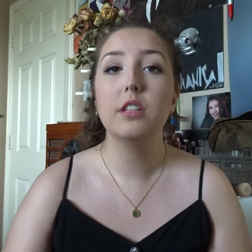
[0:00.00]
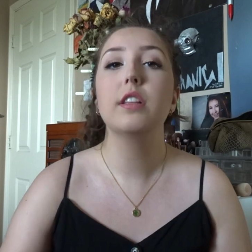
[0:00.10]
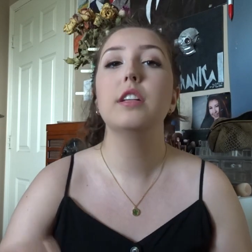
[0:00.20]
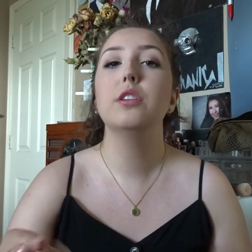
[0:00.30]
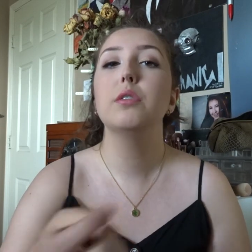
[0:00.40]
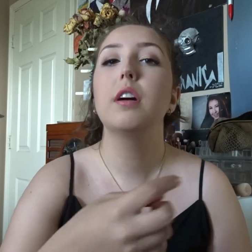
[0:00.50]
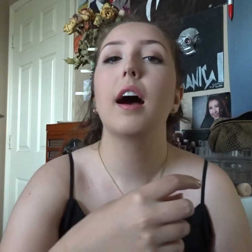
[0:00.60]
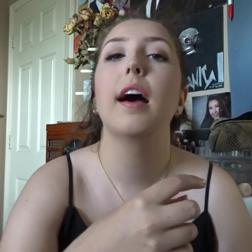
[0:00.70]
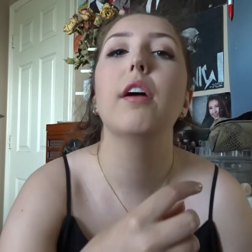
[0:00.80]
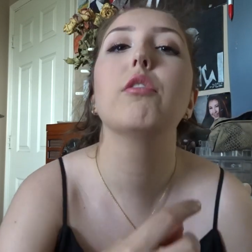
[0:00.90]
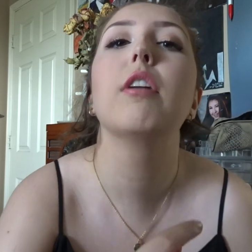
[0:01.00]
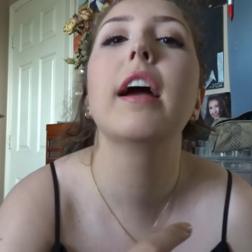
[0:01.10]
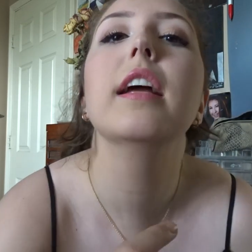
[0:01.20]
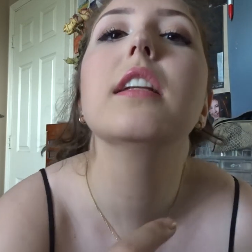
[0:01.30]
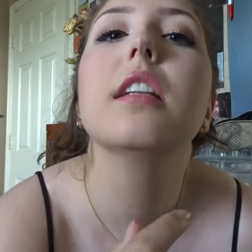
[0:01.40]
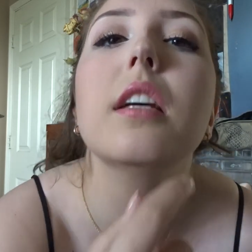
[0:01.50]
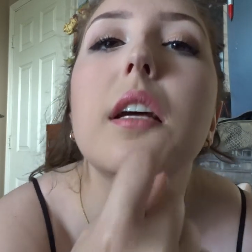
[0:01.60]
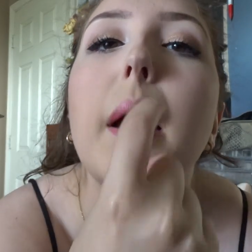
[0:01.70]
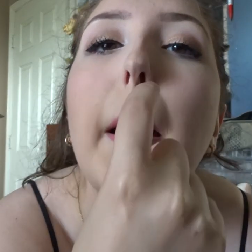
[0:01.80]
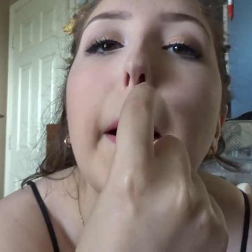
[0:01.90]
So they do cut right
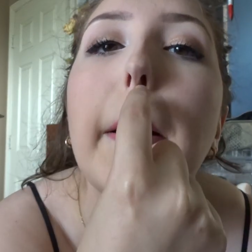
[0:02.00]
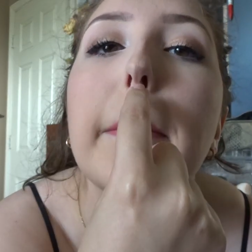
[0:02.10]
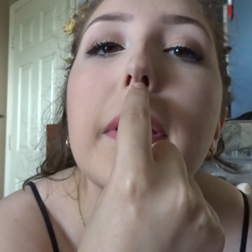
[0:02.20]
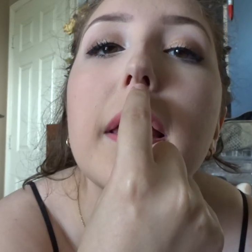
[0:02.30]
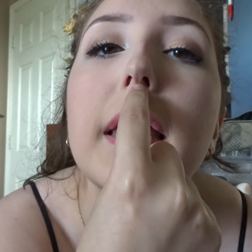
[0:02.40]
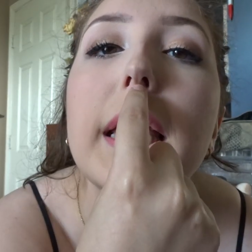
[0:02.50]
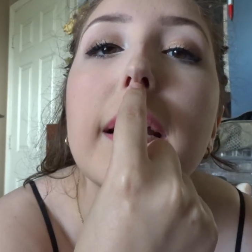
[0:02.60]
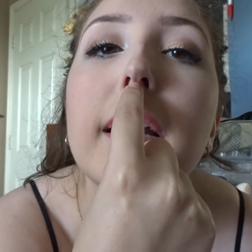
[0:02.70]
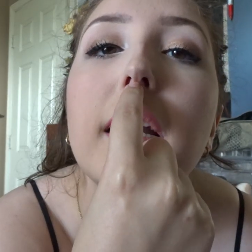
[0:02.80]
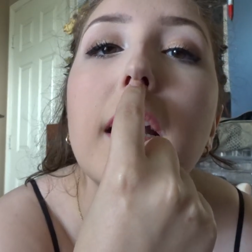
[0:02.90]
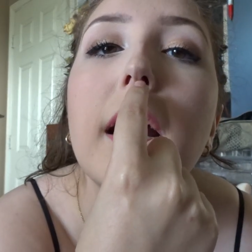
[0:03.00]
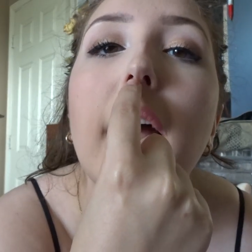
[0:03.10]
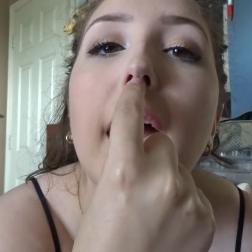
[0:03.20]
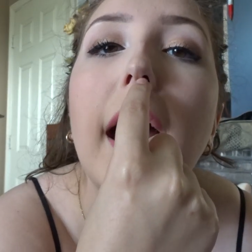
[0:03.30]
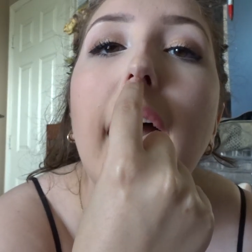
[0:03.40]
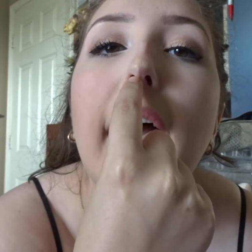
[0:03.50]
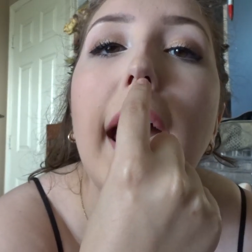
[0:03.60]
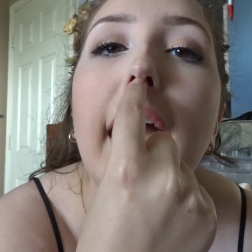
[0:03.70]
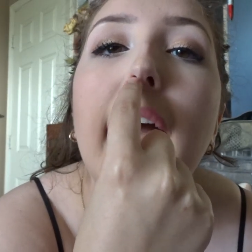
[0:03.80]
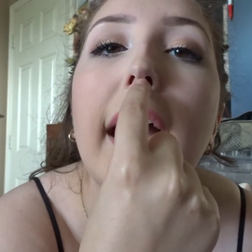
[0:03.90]
here,
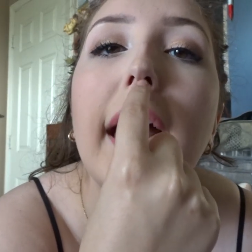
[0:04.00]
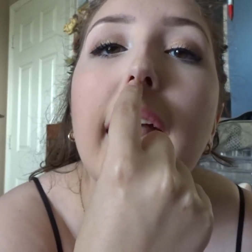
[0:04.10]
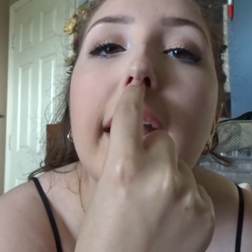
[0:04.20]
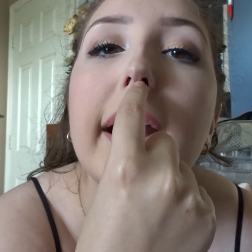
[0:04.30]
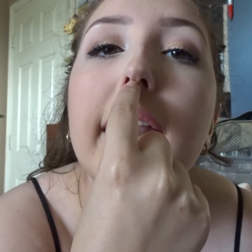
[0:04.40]
and